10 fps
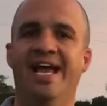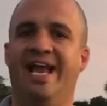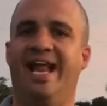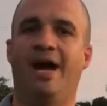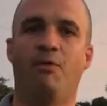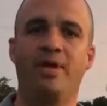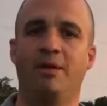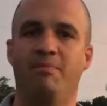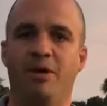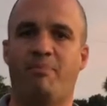and how we
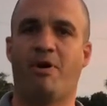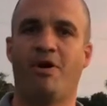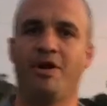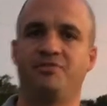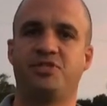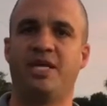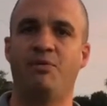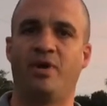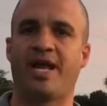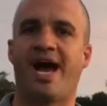can be a part of
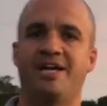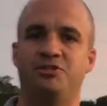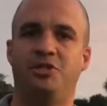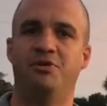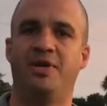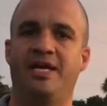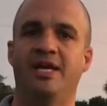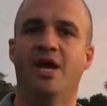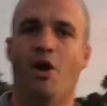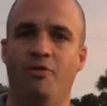seeing what God is doing
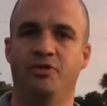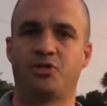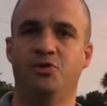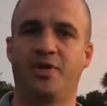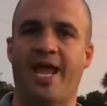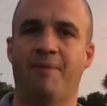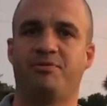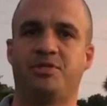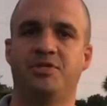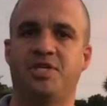on the school
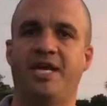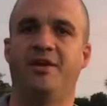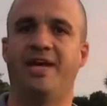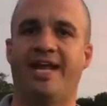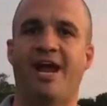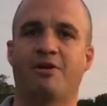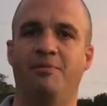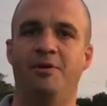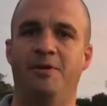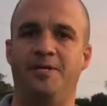campuses here in our
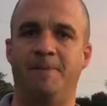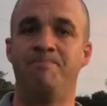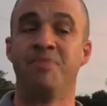community.